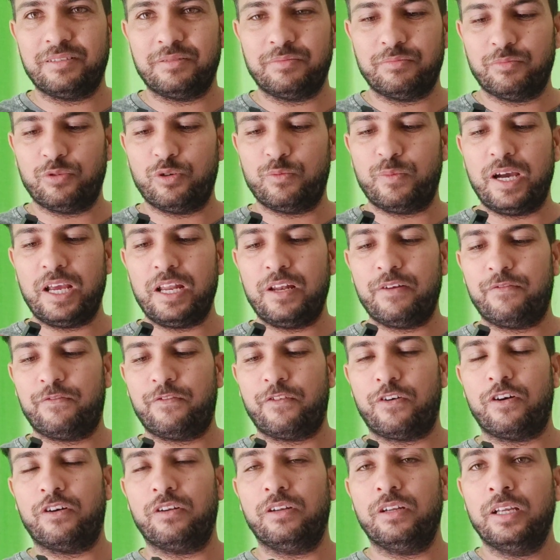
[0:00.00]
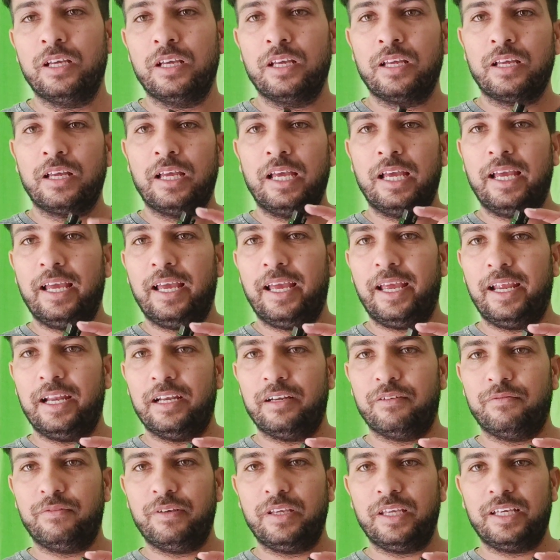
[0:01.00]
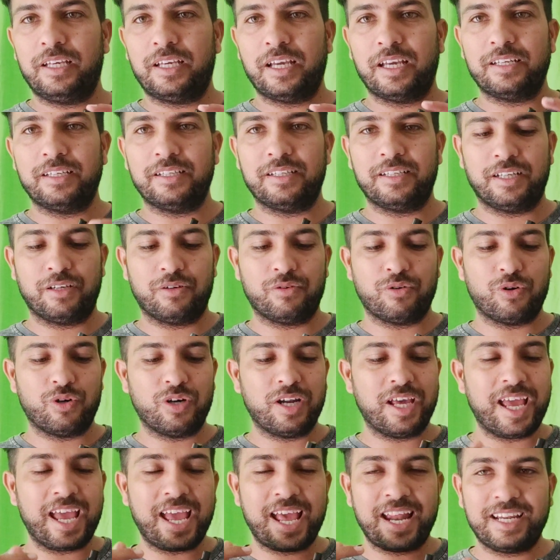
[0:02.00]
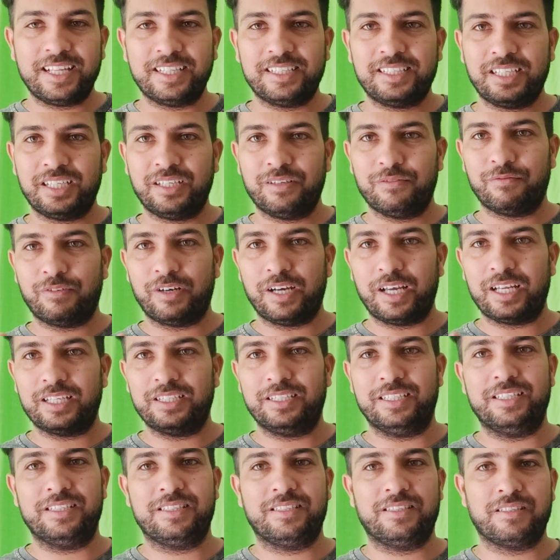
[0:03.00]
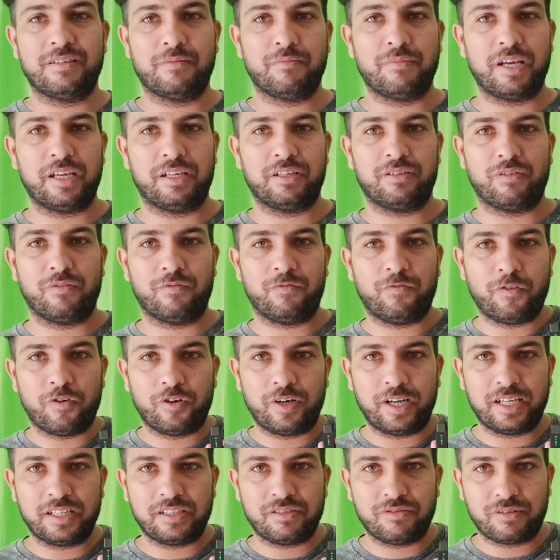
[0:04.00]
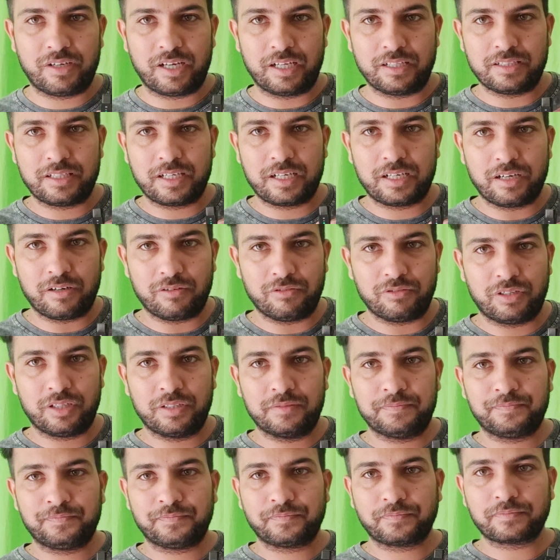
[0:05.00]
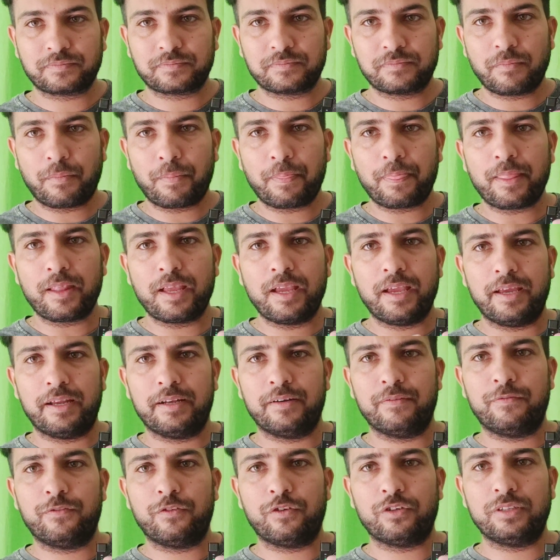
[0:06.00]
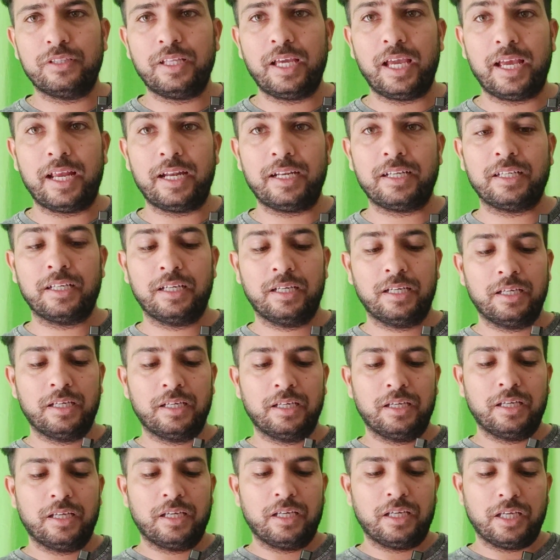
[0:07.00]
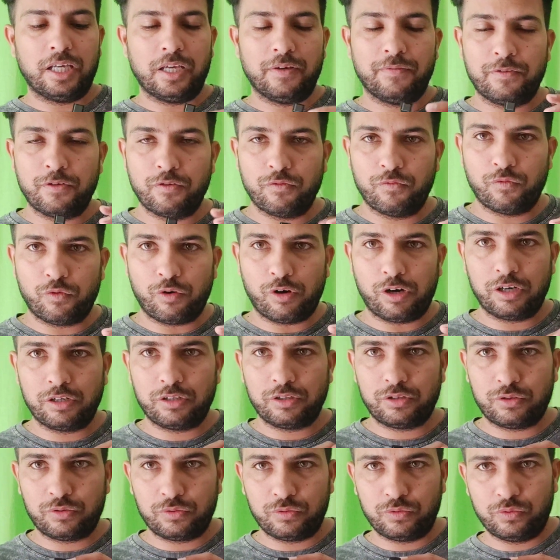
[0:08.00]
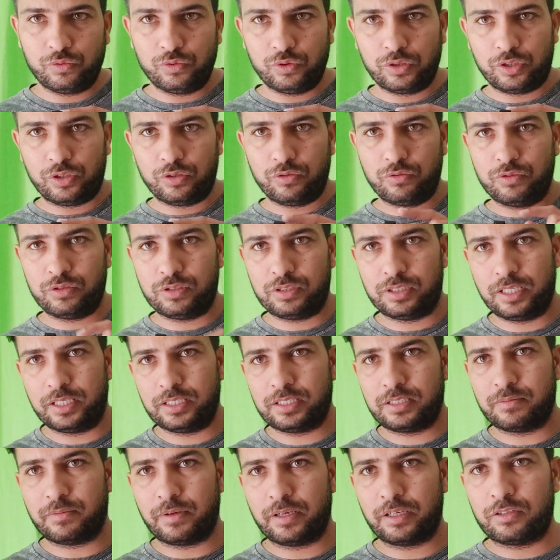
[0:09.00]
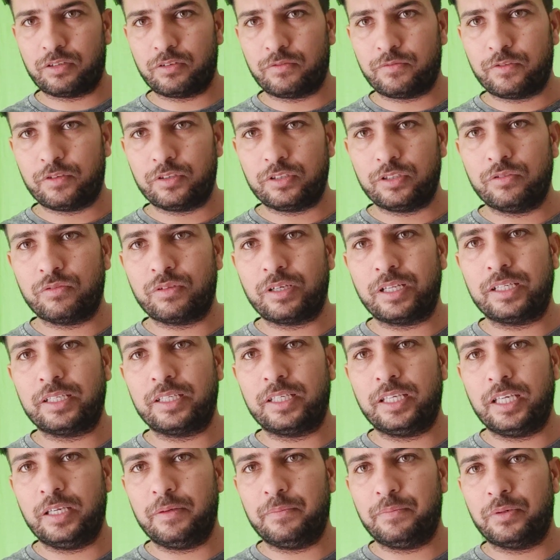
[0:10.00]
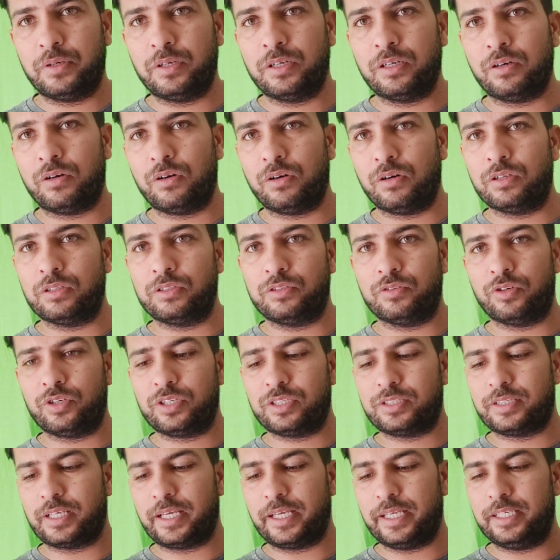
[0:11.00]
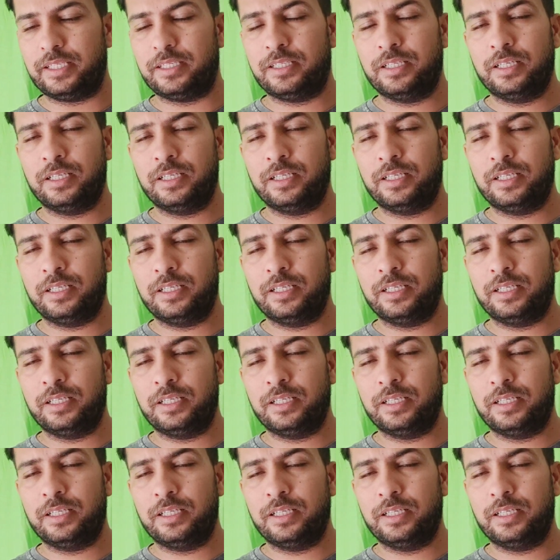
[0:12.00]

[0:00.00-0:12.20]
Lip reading: mobile phone, and we can record anything via this microphone, as you can check out. And for that, if you want to use this microphone, you can keep on your side.